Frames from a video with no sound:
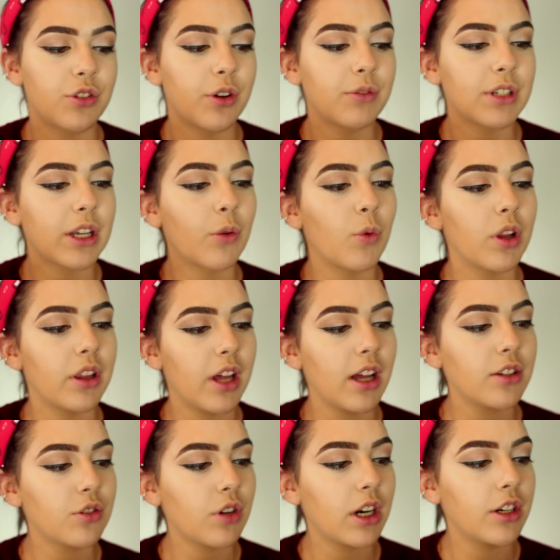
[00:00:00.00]
So I was like, well,
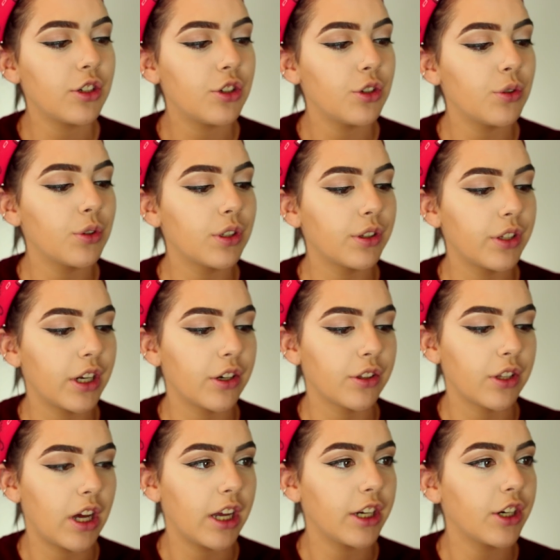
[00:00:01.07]
let's try to do a glitter
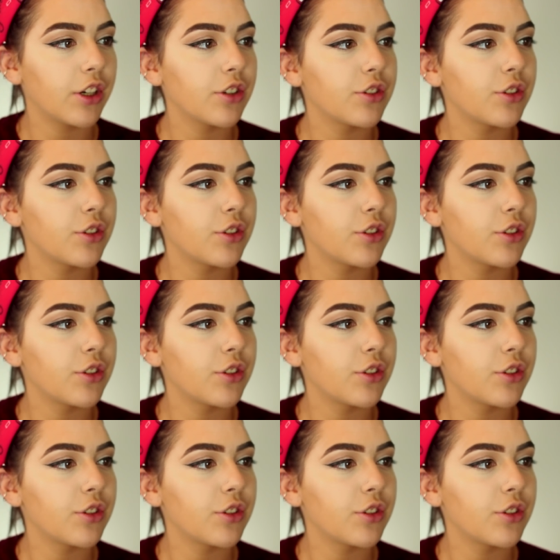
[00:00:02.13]
liner.